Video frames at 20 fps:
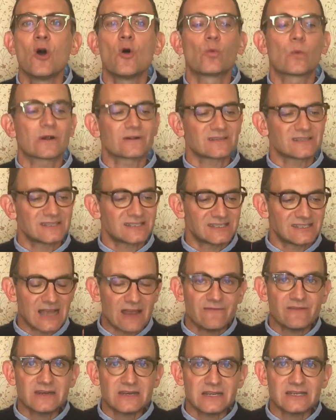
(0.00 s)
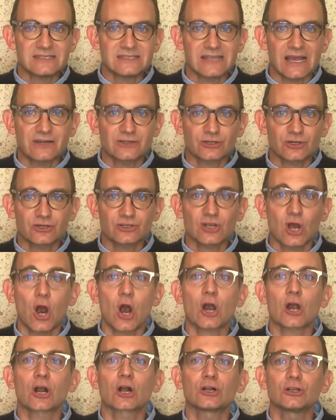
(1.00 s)
where seventy centers
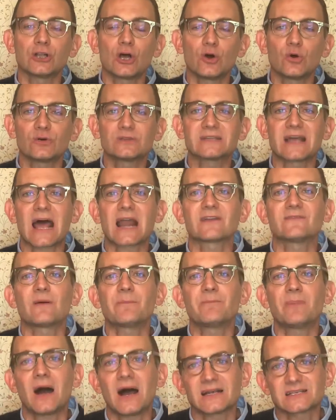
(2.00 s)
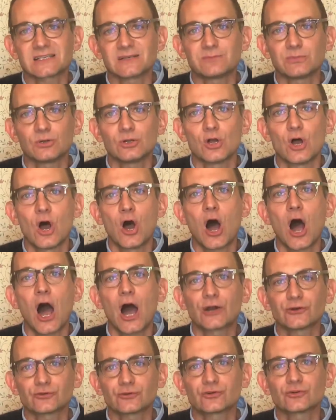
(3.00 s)
are closed out of a possible
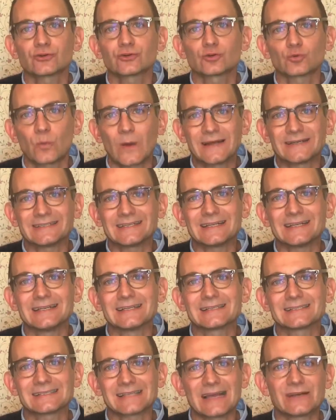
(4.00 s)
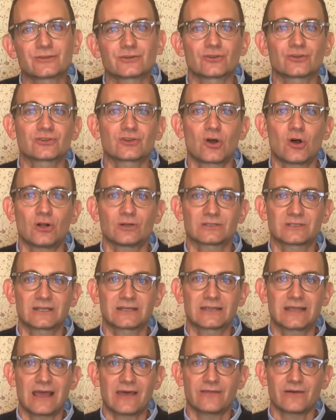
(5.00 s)
one hundred twenty centers
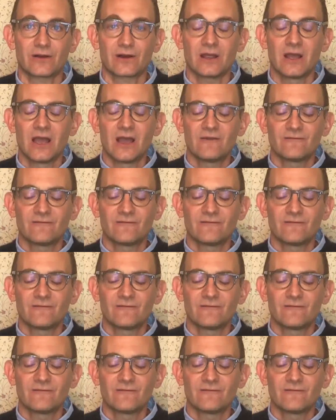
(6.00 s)
altogether.